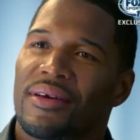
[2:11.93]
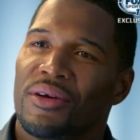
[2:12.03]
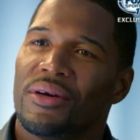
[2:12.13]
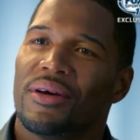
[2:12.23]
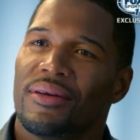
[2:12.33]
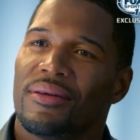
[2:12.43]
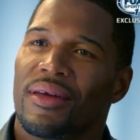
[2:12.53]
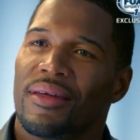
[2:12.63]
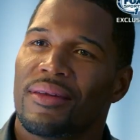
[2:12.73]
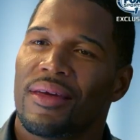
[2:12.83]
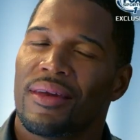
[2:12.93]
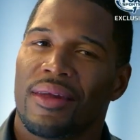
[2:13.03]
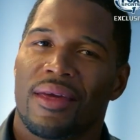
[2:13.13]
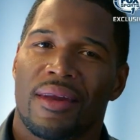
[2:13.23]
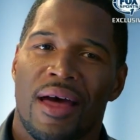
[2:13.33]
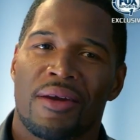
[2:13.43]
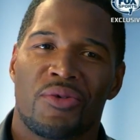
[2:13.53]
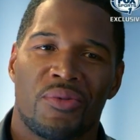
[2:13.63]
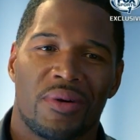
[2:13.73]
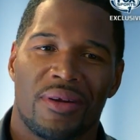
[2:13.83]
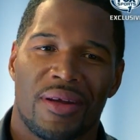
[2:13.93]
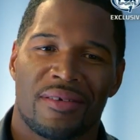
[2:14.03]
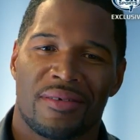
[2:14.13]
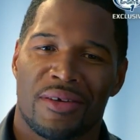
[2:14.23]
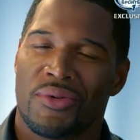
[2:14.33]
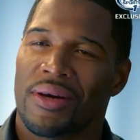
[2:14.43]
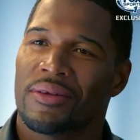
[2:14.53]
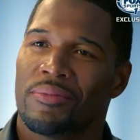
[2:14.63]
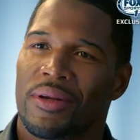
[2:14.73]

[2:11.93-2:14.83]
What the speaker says: Good. Yeah. And I don't want to not see you out there